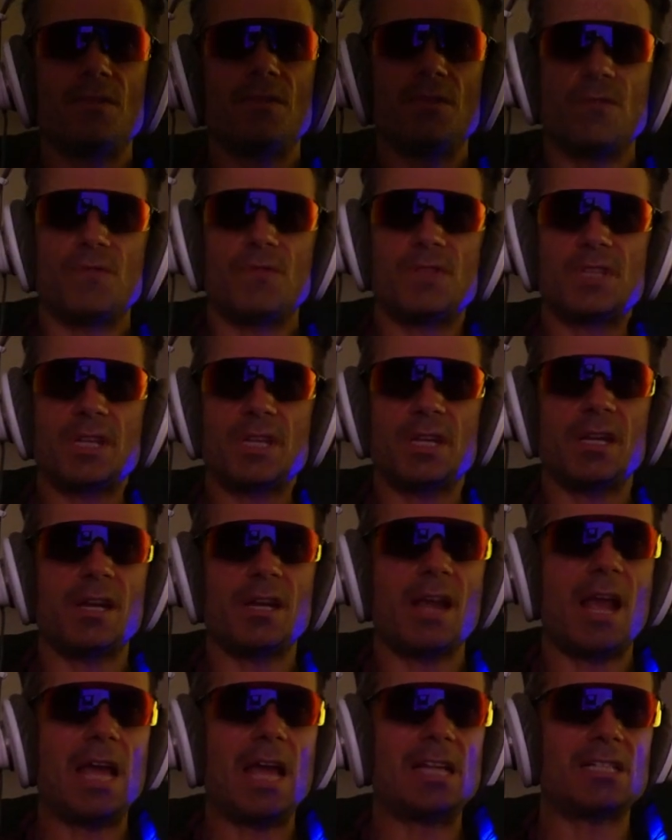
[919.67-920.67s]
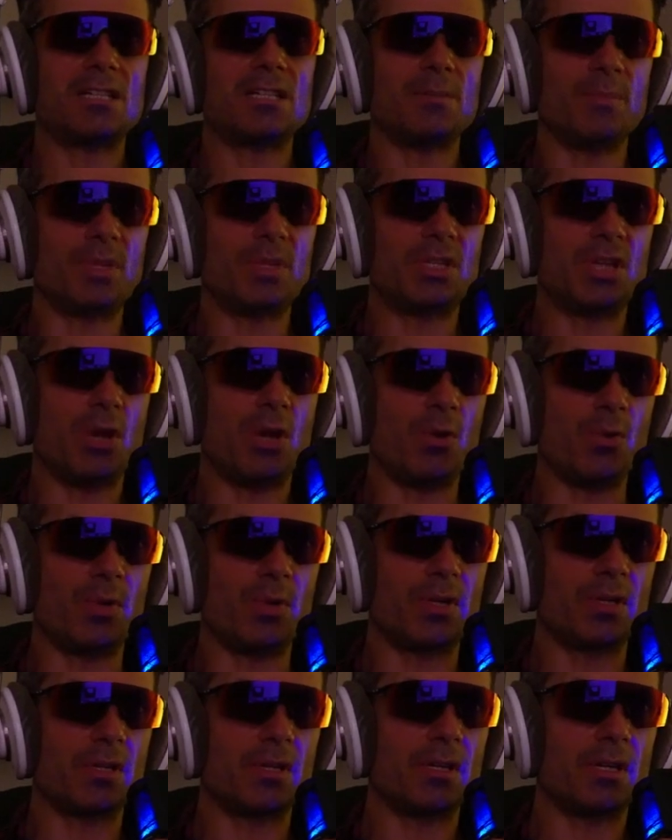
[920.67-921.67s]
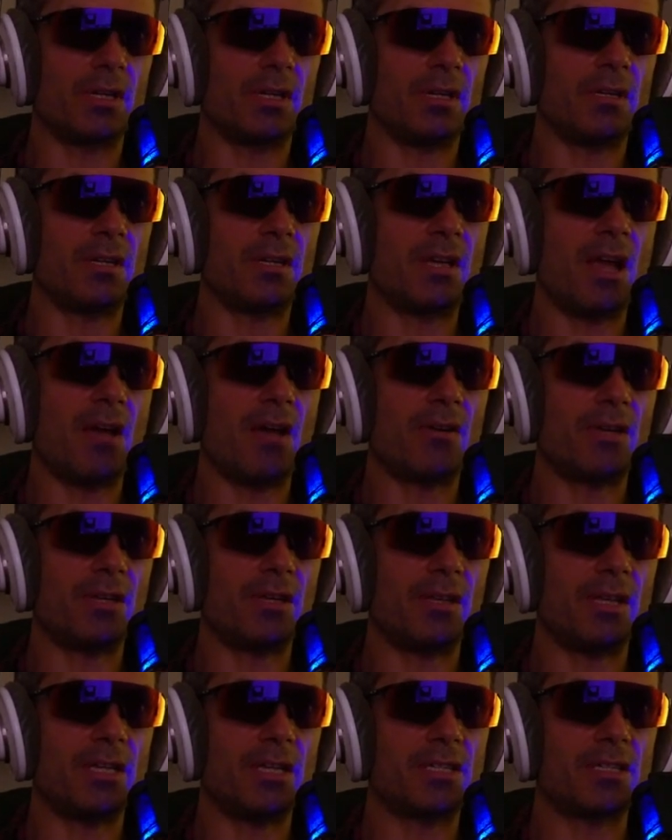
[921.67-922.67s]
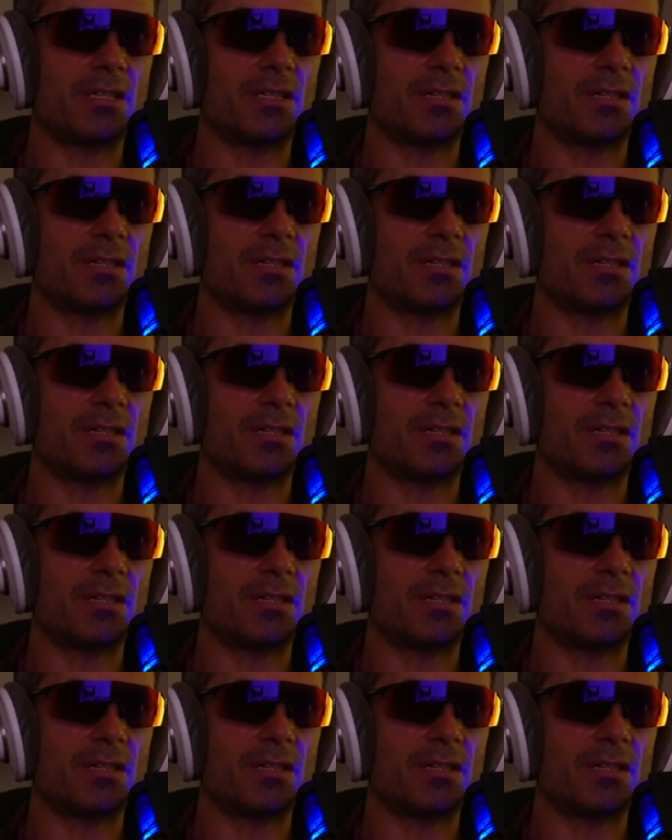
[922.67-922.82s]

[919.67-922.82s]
seen an asymptote in calculus.